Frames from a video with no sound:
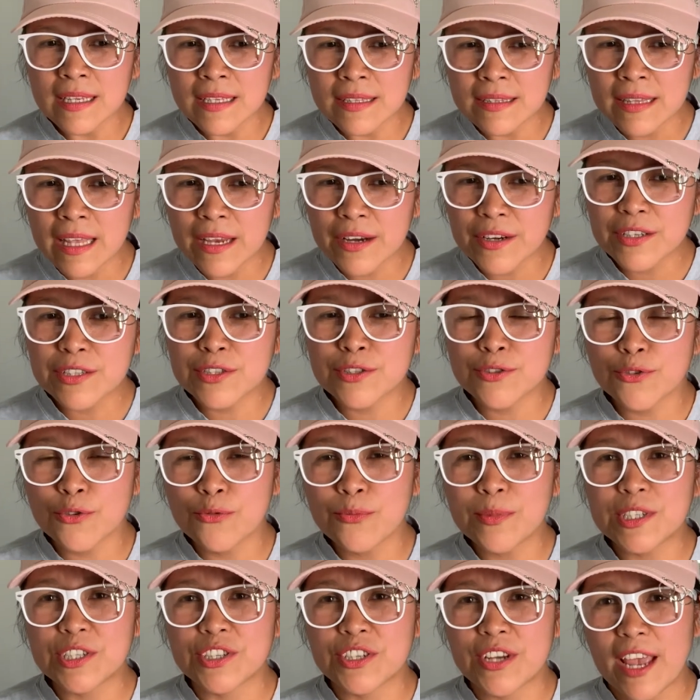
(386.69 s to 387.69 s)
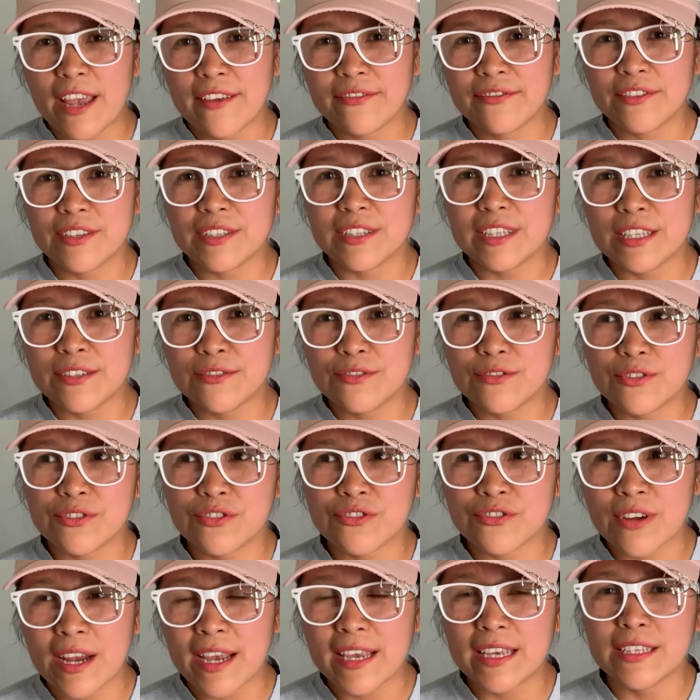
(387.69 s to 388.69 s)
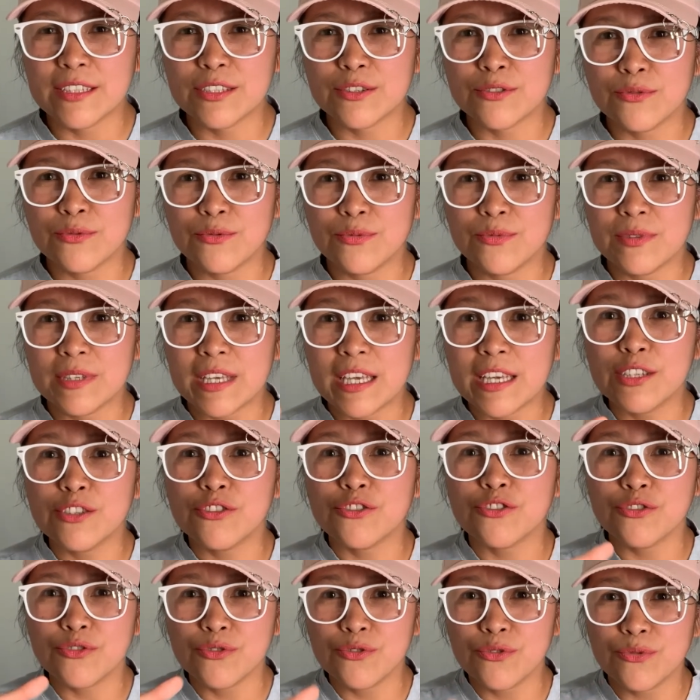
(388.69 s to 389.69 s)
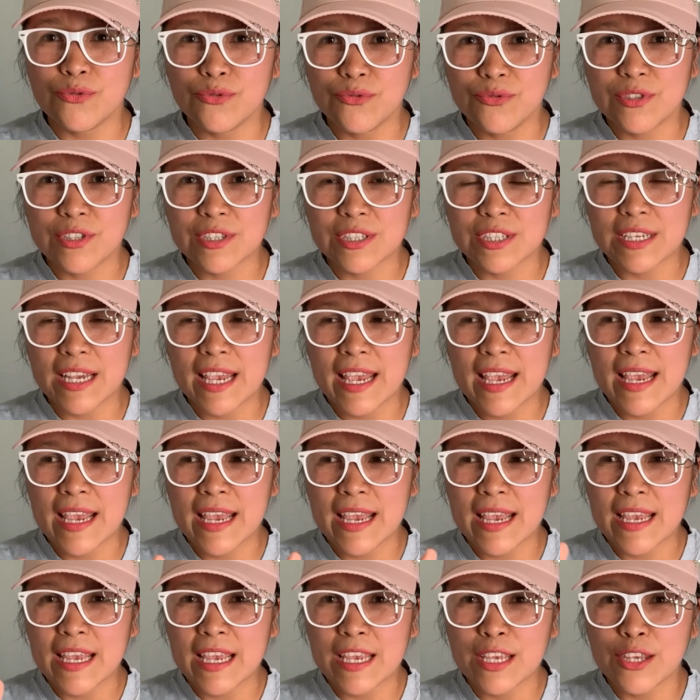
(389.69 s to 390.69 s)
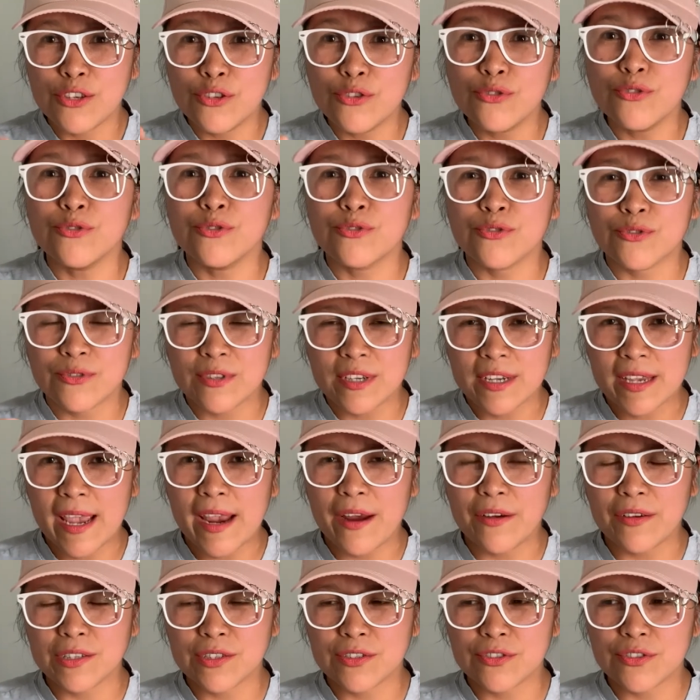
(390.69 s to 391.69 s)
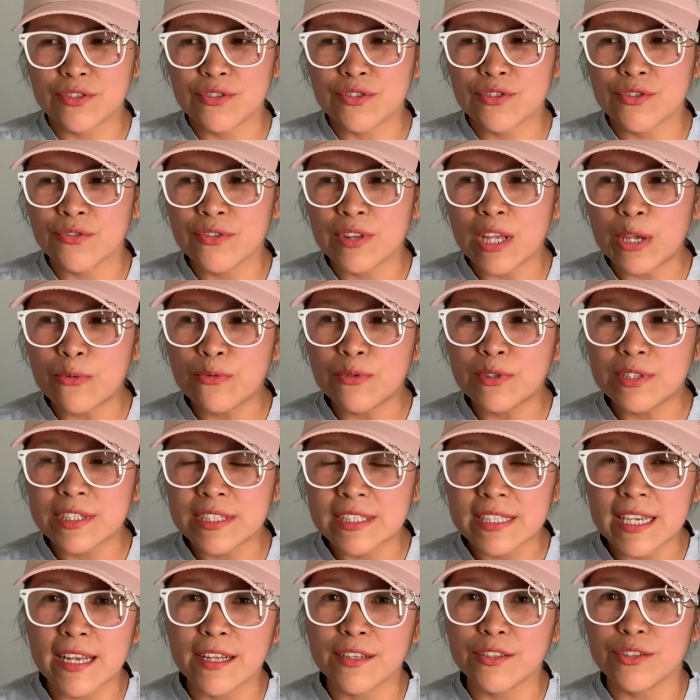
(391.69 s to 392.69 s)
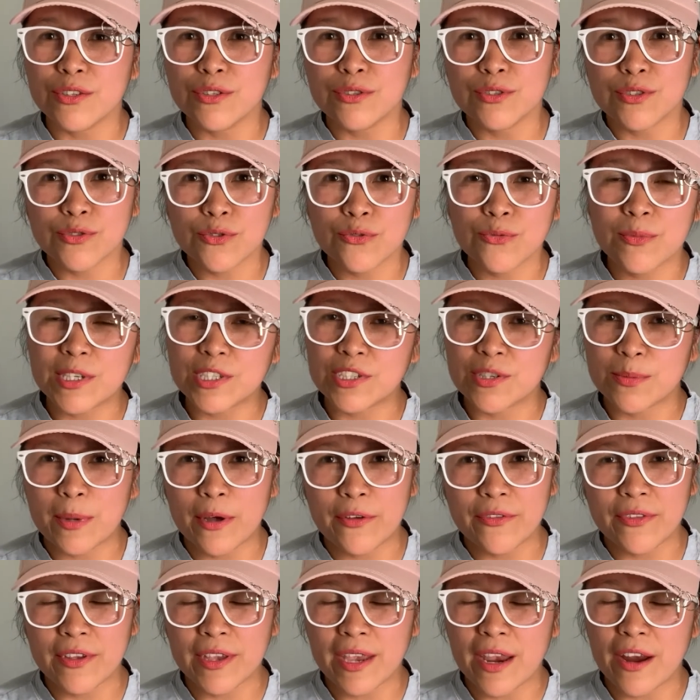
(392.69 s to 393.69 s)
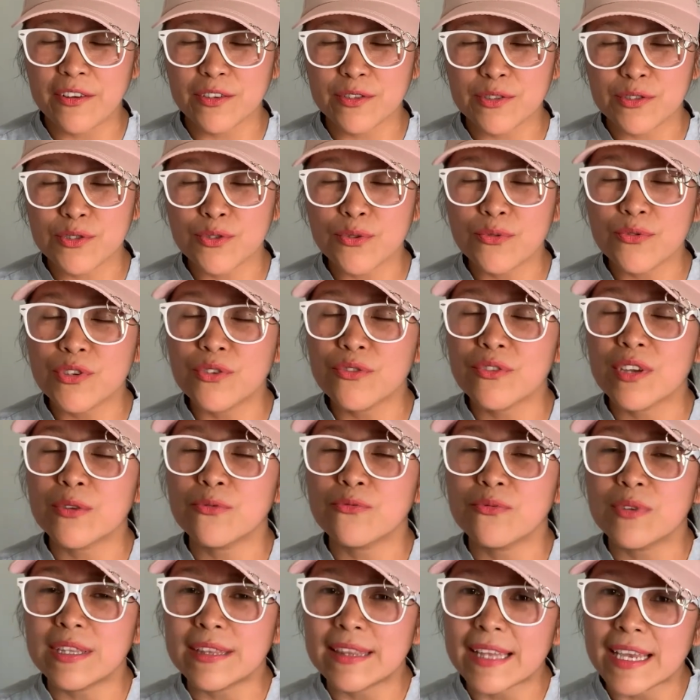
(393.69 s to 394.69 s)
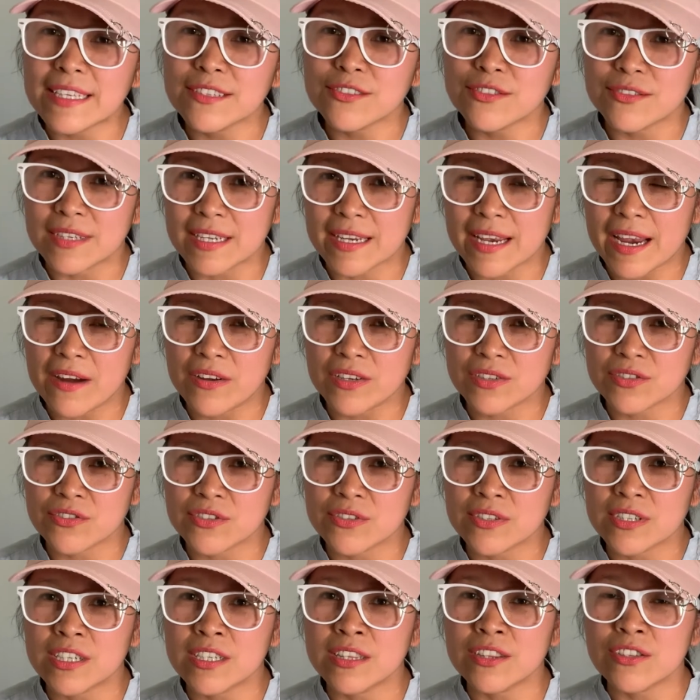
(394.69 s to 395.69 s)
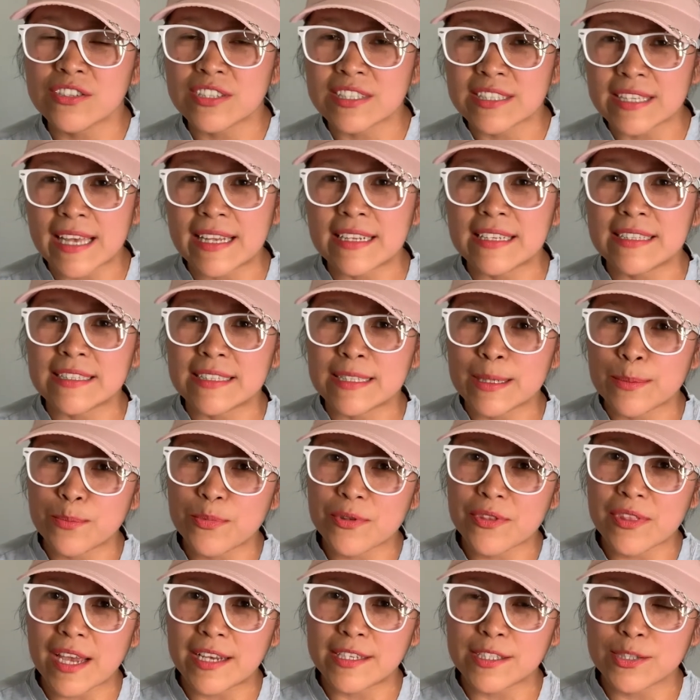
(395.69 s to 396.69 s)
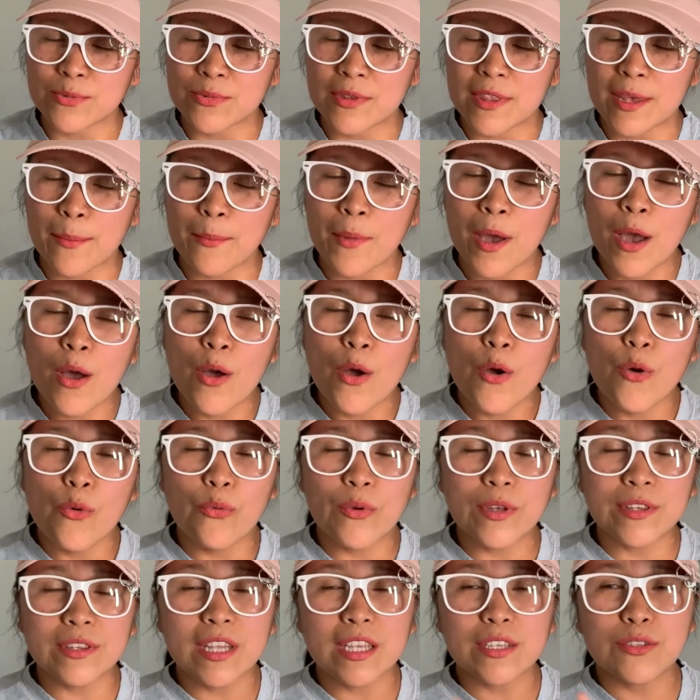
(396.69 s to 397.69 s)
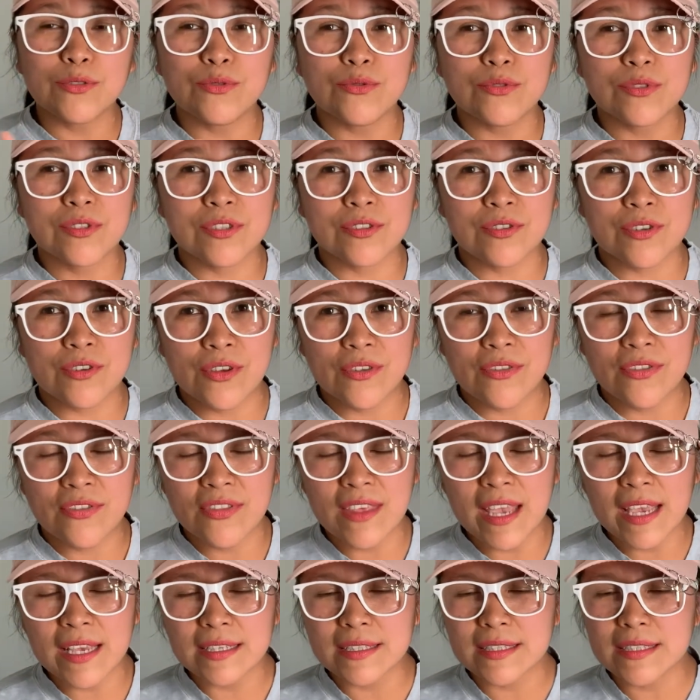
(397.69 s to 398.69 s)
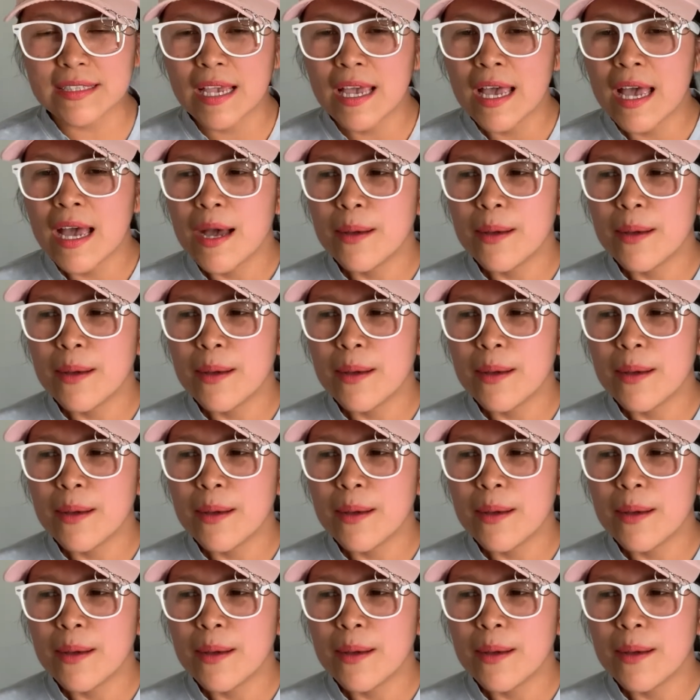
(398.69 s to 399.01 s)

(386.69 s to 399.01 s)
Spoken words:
there is so much effort into trying to introduce you to the character. So they will tell you so much about the character, so you can relate to the character, understand and sympathize with them when they do certain things.